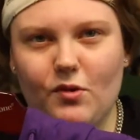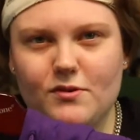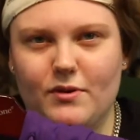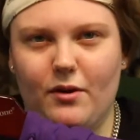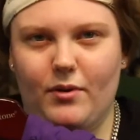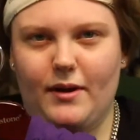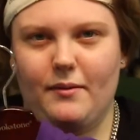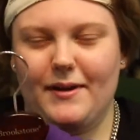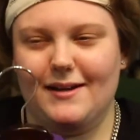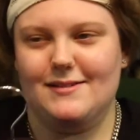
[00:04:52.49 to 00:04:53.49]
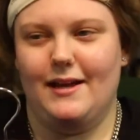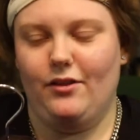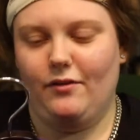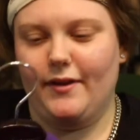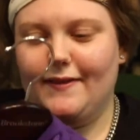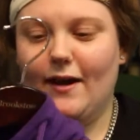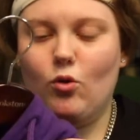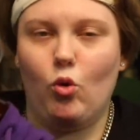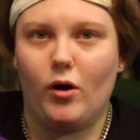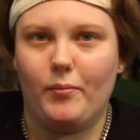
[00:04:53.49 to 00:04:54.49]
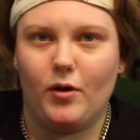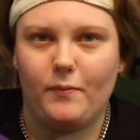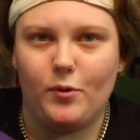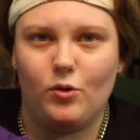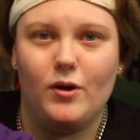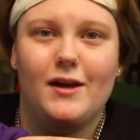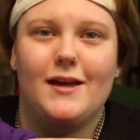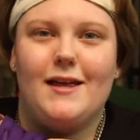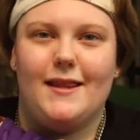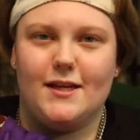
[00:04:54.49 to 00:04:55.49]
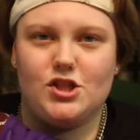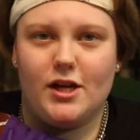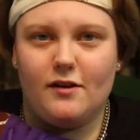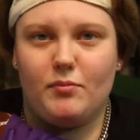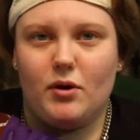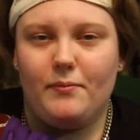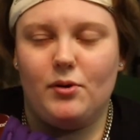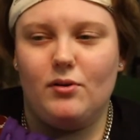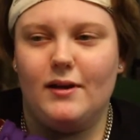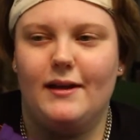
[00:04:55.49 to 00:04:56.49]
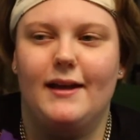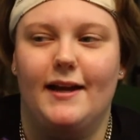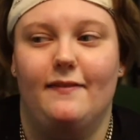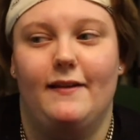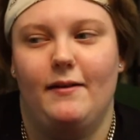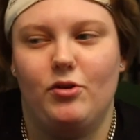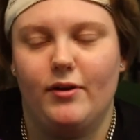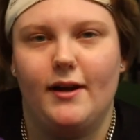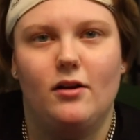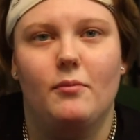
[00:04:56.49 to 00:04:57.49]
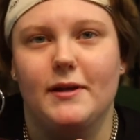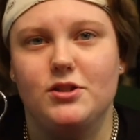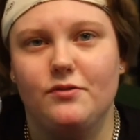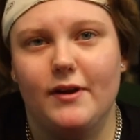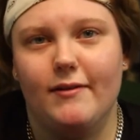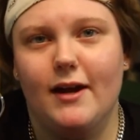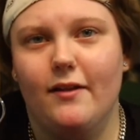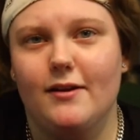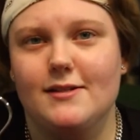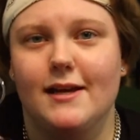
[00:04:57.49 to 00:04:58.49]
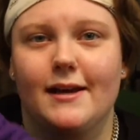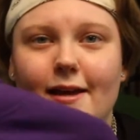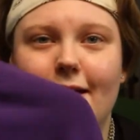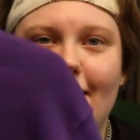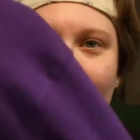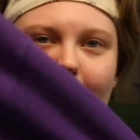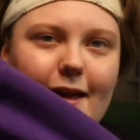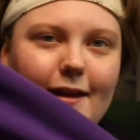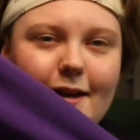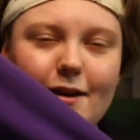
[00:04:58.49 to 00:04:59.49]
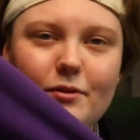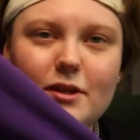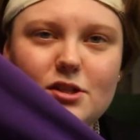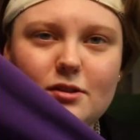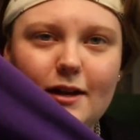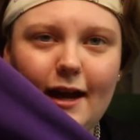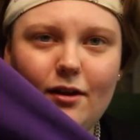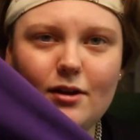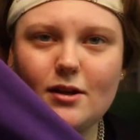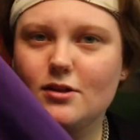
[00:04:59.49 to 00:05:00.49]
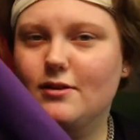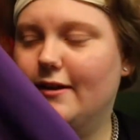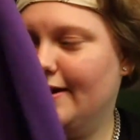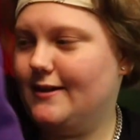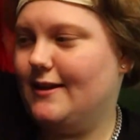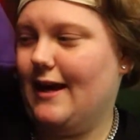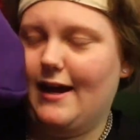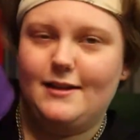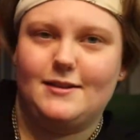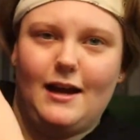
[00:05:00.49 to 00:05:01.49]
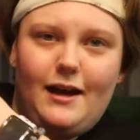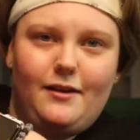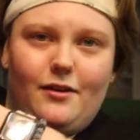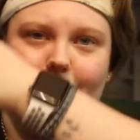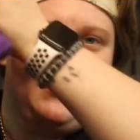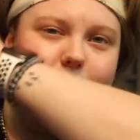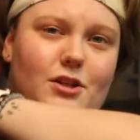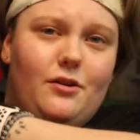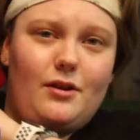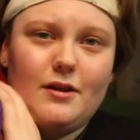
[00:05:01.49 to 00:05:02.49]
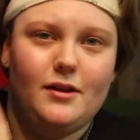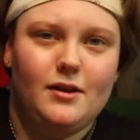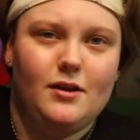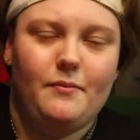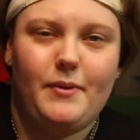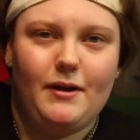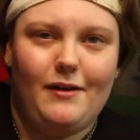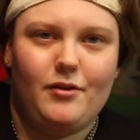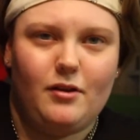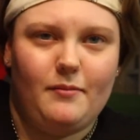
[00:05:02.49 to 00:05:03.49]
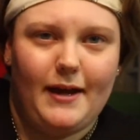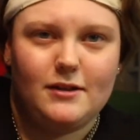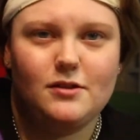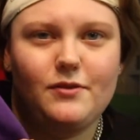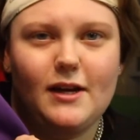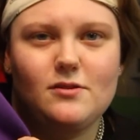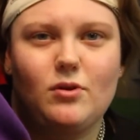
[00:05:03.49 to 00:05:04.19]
was why I wanted it, because I love like that court purple, this shade of purple, and lime green are my two favorite colors. And yeah, it really stood out. So I liked that. It's got, you know, like I showed, big graph on the back. So if you guys